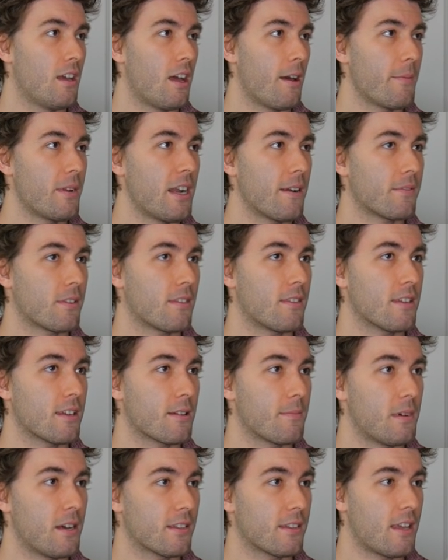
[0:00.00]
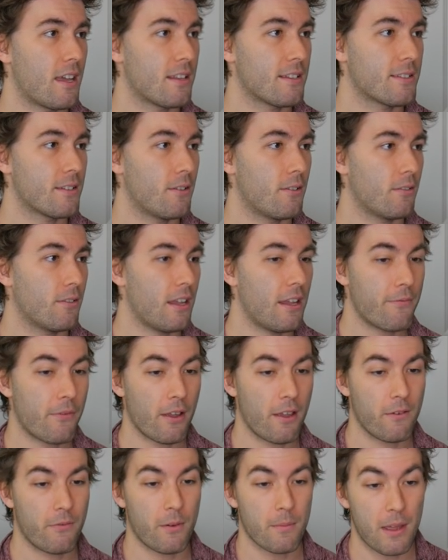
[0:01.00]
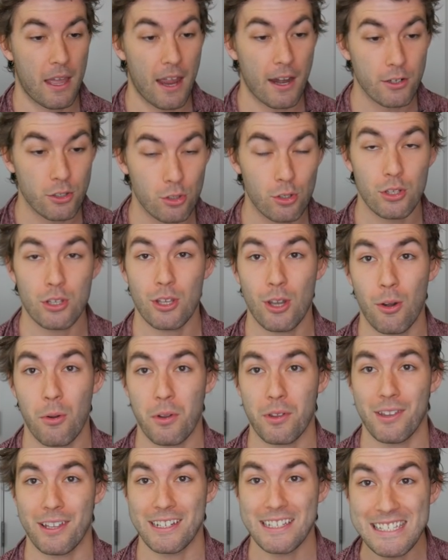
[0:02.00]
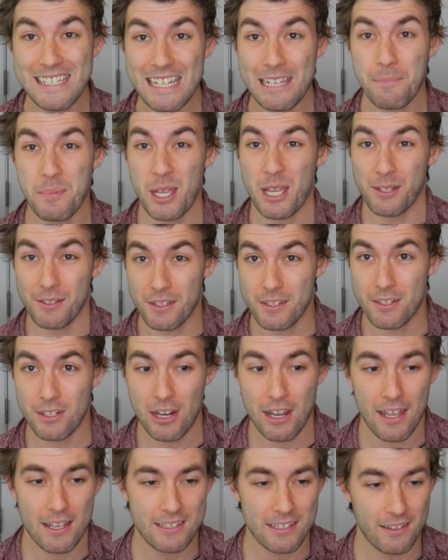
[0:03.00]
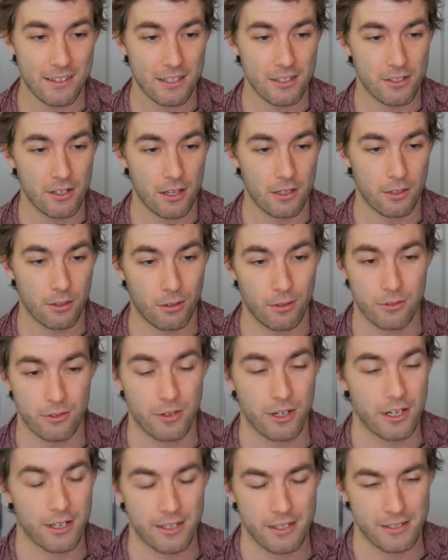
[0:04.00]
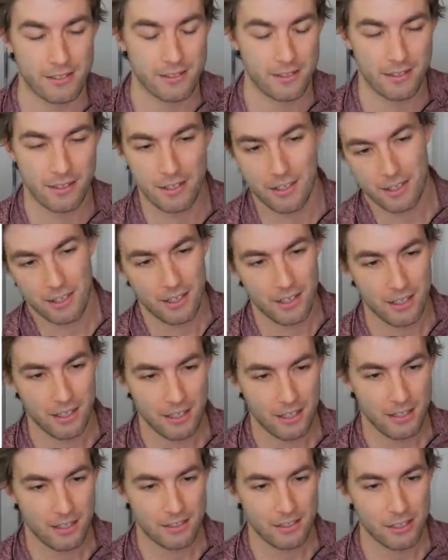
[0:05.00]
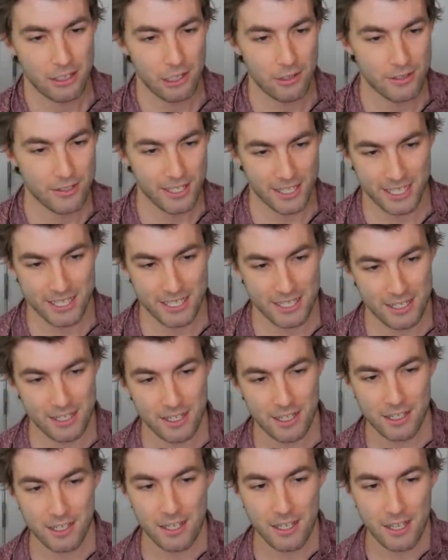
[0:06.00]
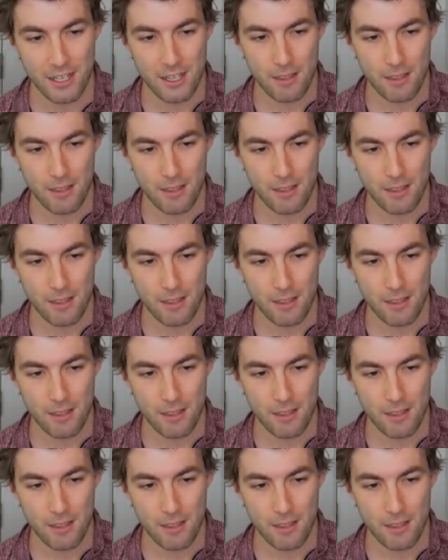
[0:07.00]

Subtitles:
I'm gonna have to think about that. So if I'm actually going like deep into jazz, I think John Coltrane is, you know, second to none.